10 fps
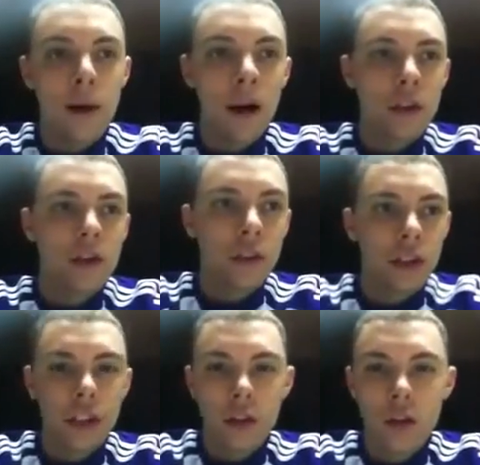mountains. You
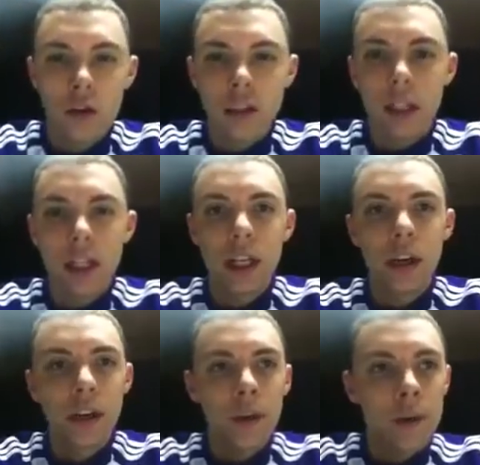really see the whole city.
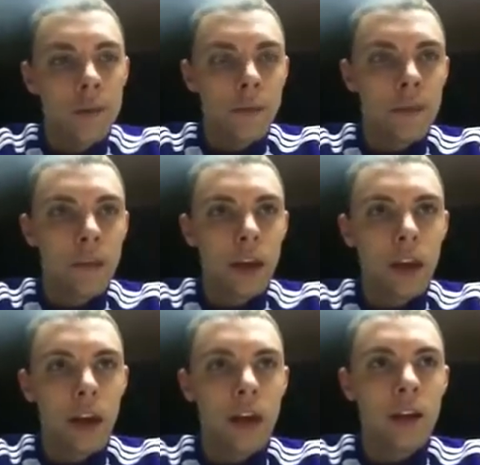
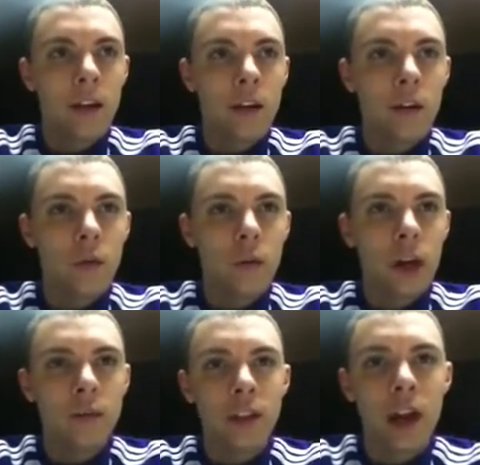And
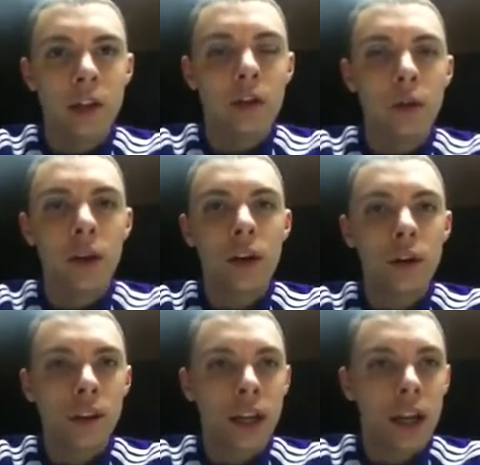when I'm staring through the
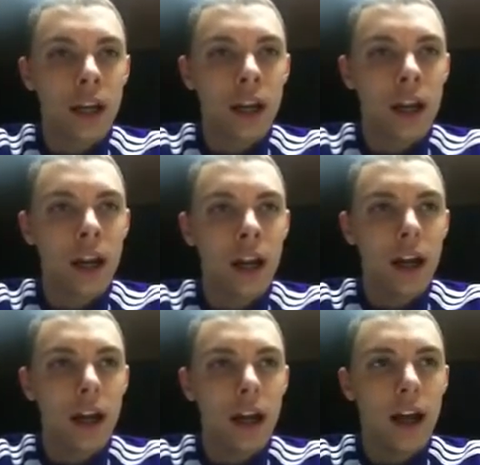windows and
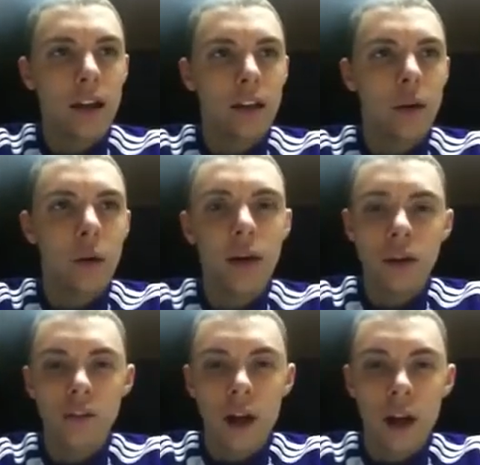then the
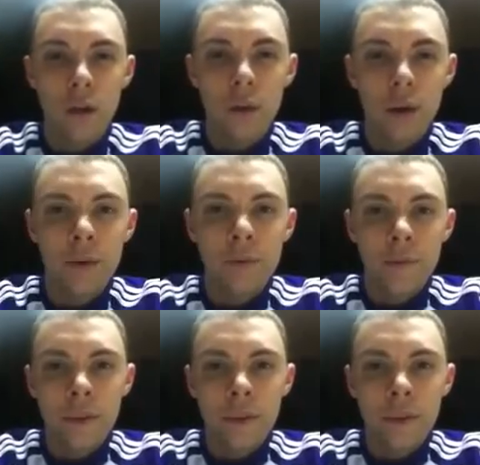windows fly open,